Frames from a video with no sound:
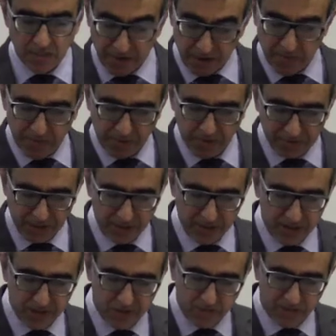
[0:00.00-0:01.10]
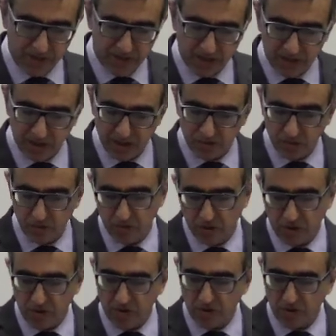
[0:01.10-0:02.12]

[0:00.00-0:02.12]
very important in this domain, that is what we